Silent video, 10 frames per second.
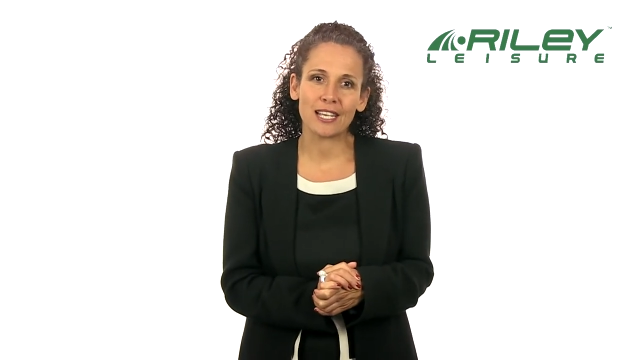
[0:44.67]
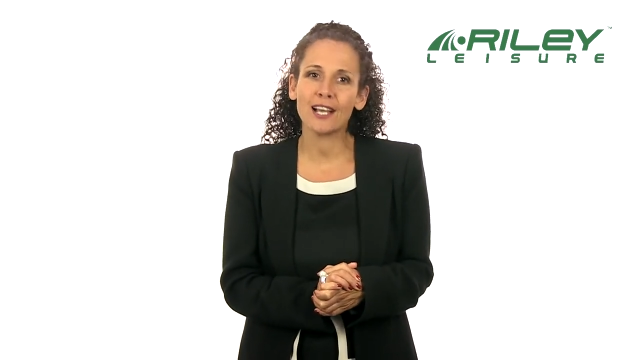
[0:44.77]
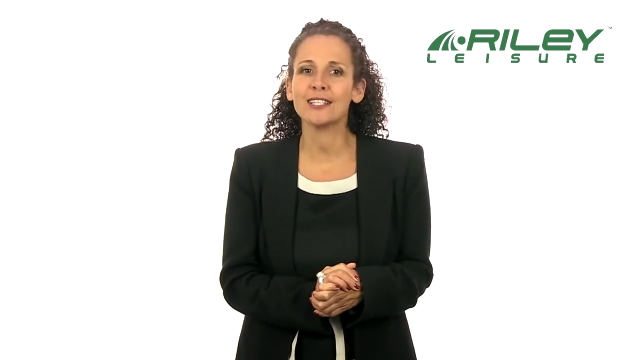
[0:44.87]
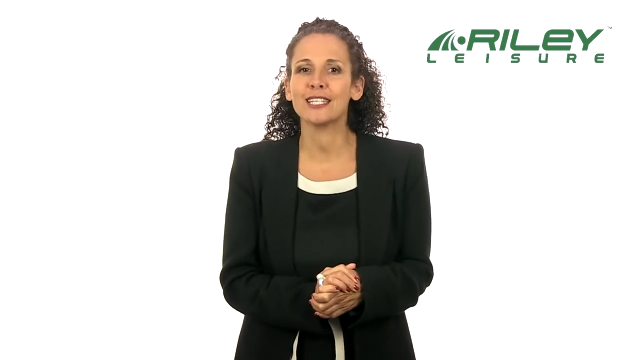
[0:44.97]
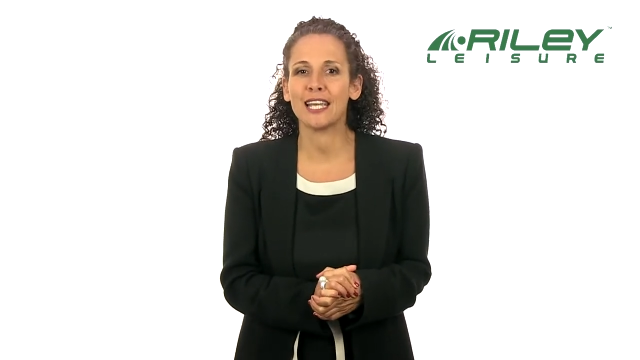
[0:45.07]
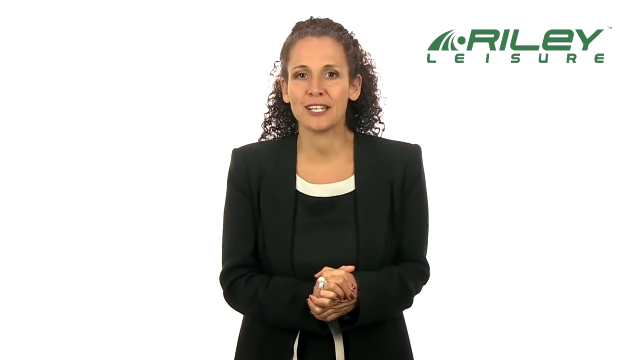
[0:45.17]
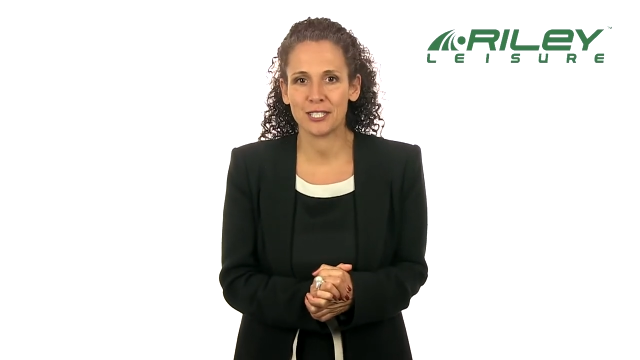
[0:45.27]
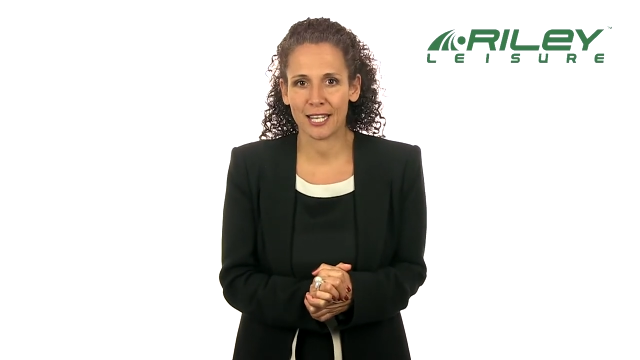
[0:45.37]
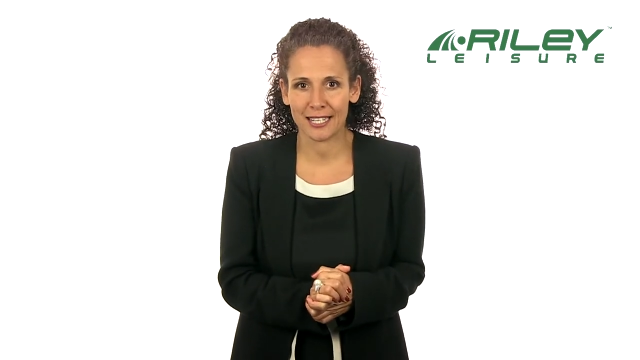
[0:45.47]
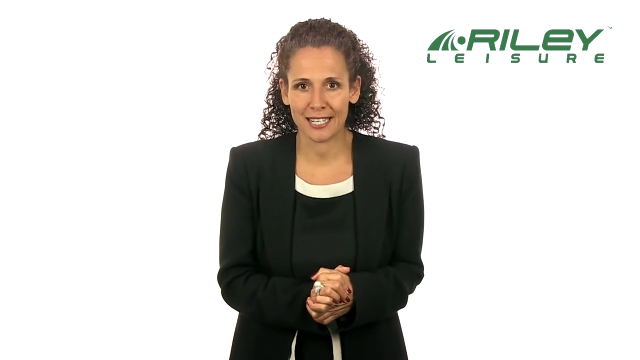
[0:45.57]
cutting-edge
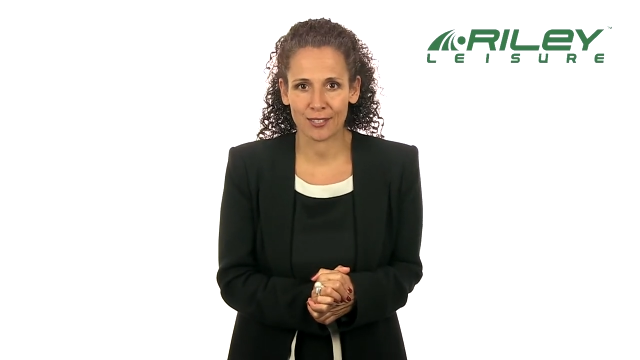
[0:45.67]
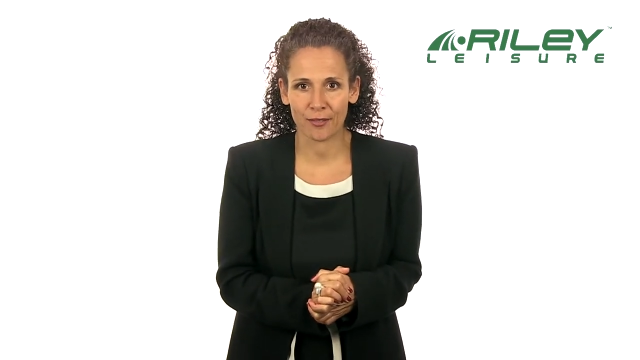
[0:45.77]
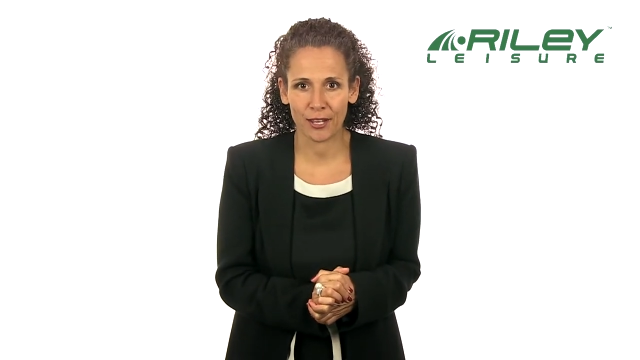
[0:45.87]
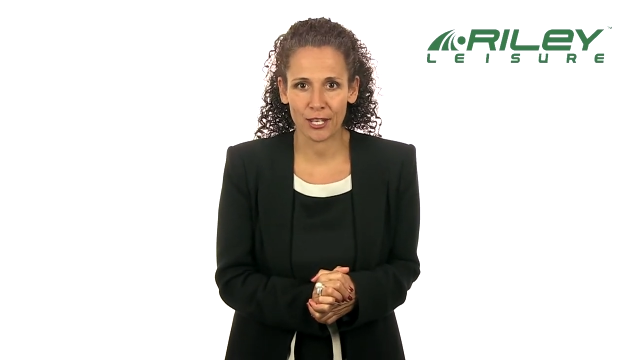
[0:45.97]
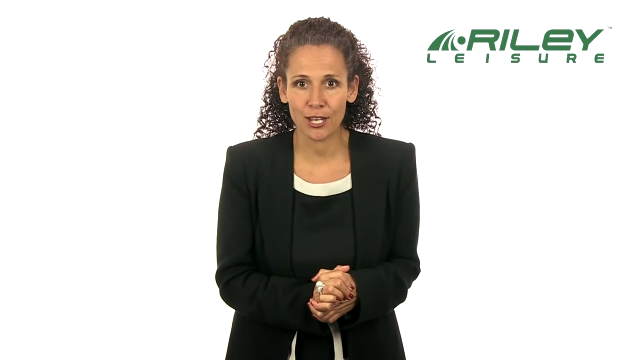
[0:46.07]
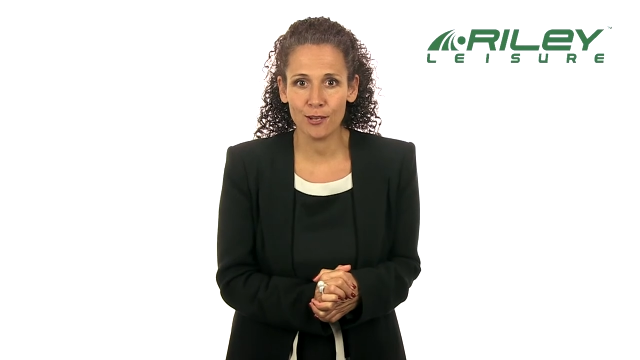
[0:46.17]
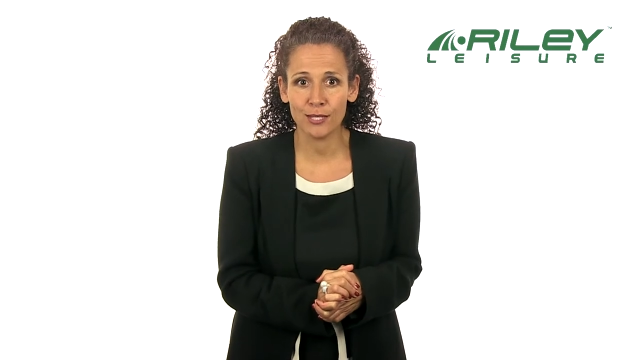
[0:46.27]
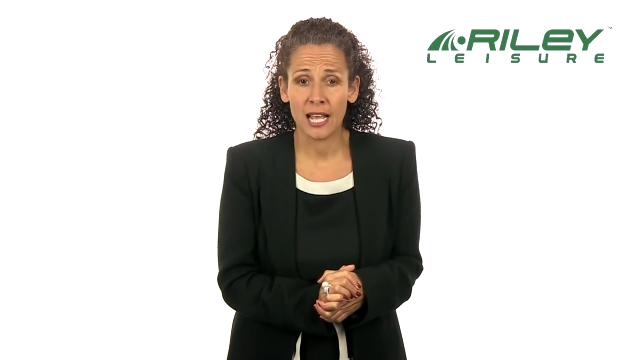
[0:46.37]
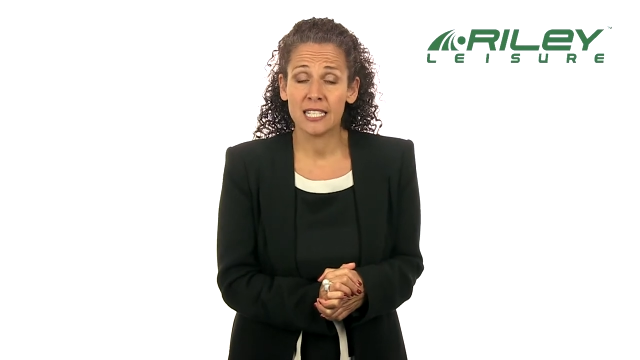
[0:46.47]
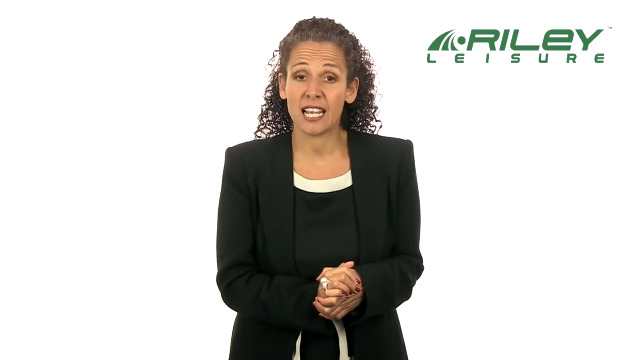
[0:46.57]
techniques on their
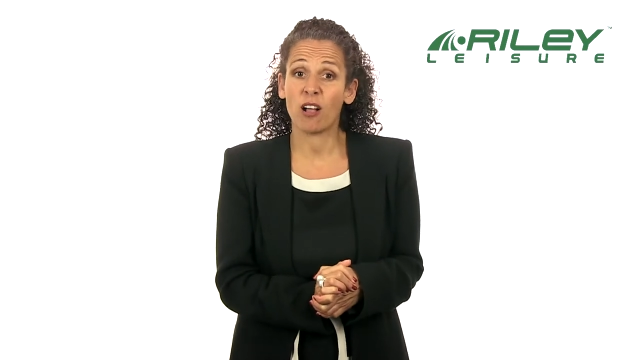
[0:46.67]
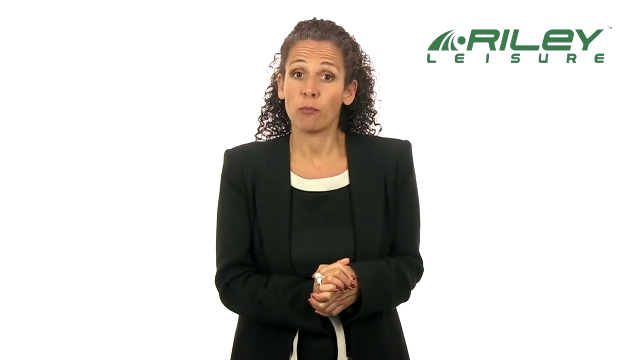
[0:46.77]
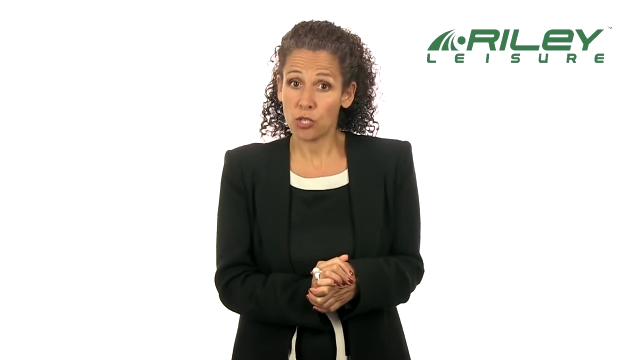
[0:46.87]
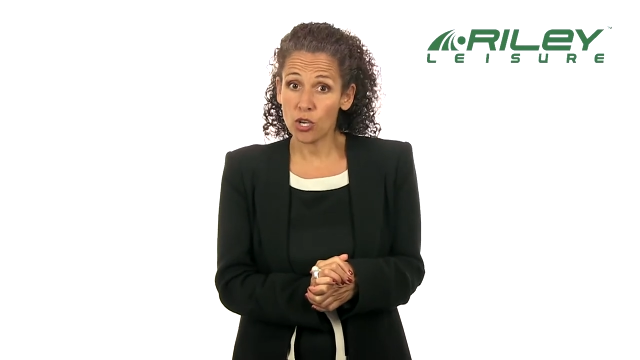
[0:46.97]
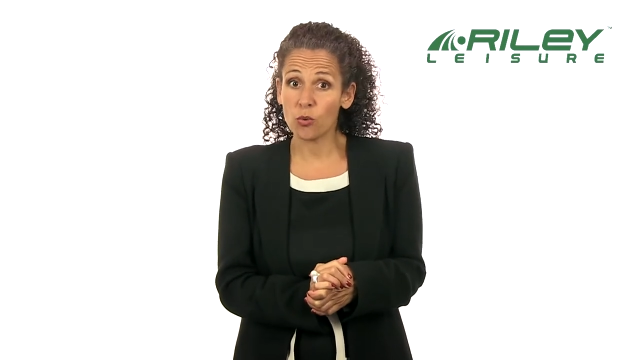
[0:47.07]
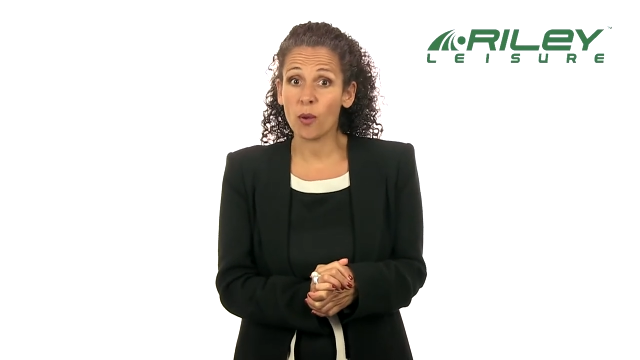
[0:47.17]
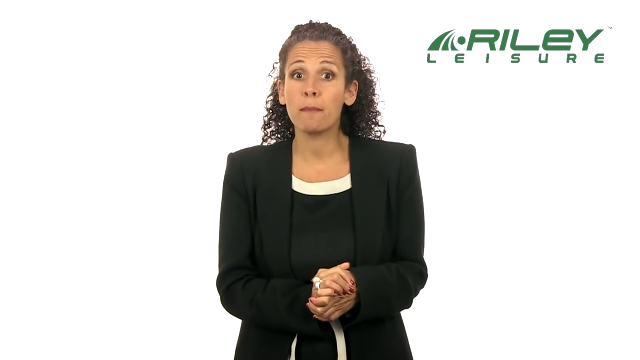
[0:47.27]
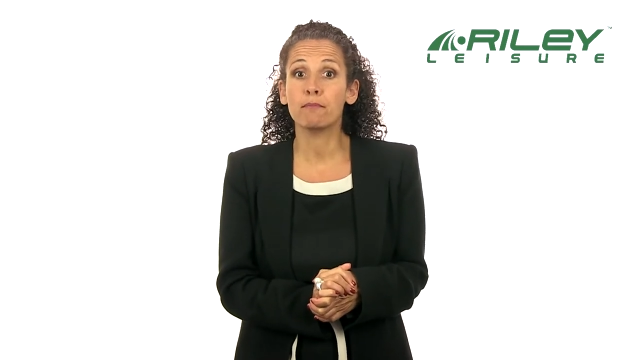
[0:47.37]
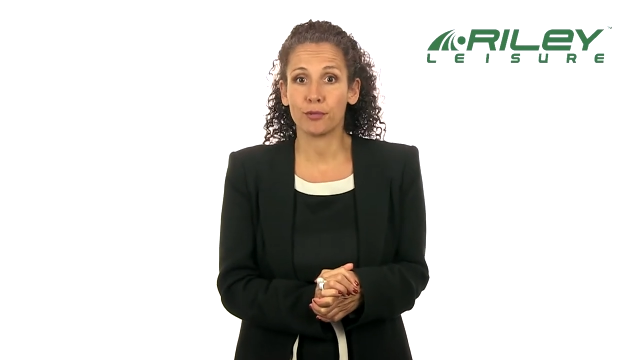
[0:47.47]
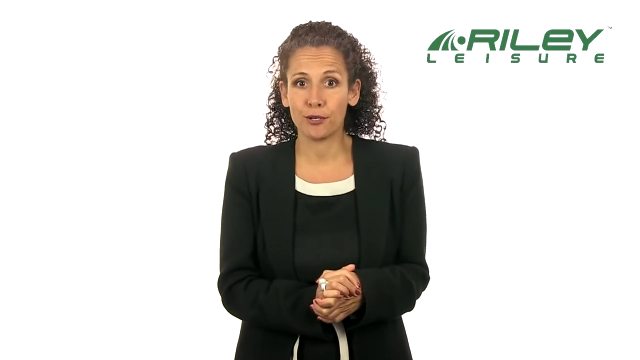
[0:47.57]
Qs to help you
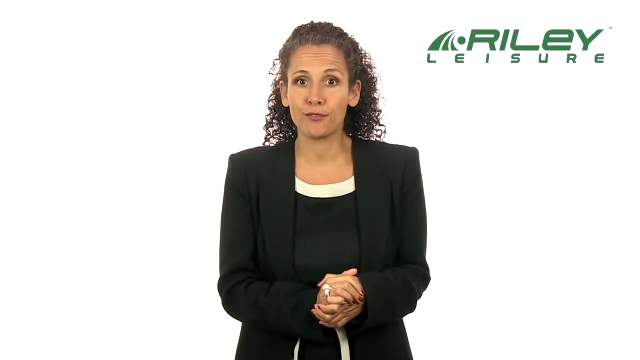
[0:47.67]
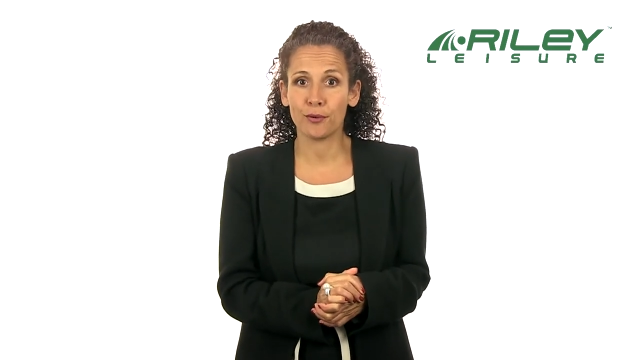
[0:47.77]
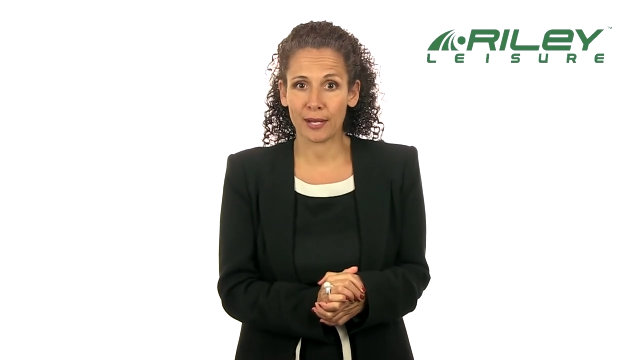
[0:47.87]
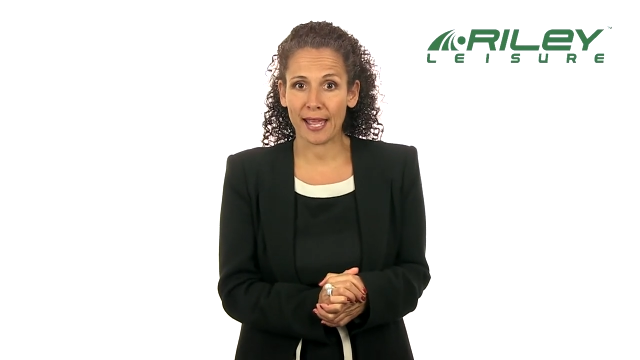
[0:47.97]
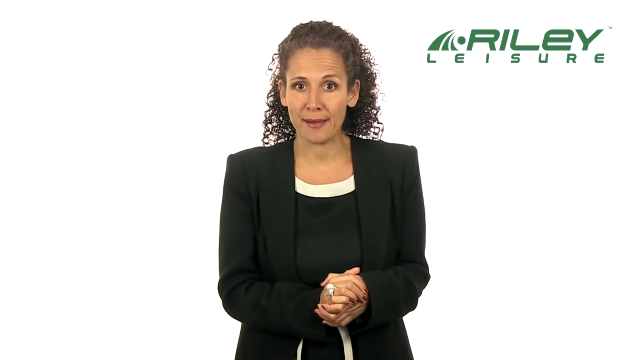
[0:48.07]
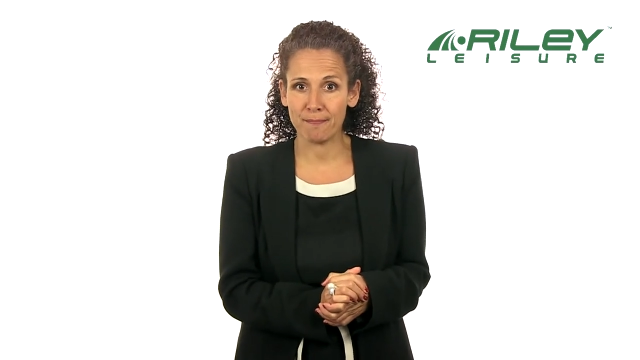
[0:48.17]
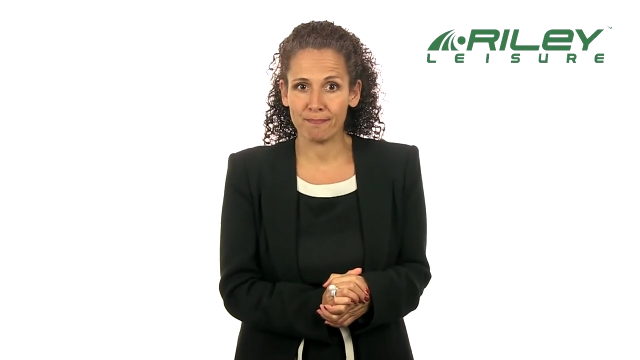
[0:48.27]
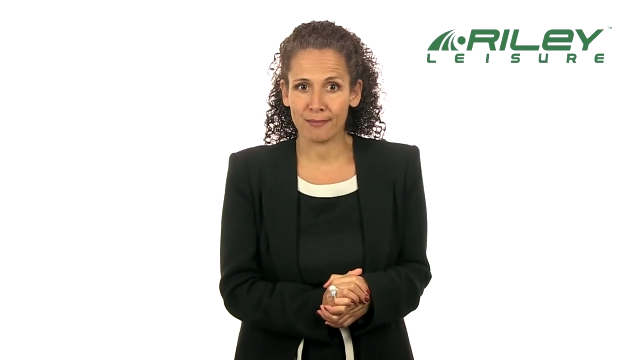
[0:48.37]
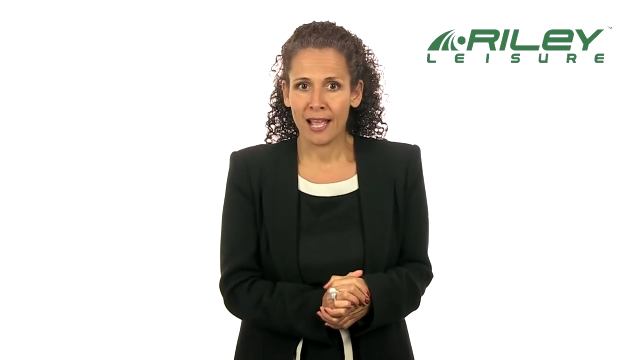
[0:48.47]
improve your game.